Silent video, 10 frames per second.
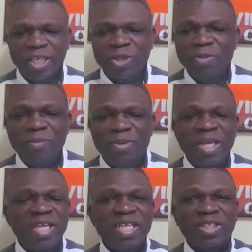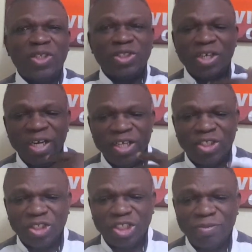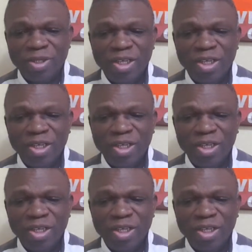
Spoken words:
you may be in such a relationship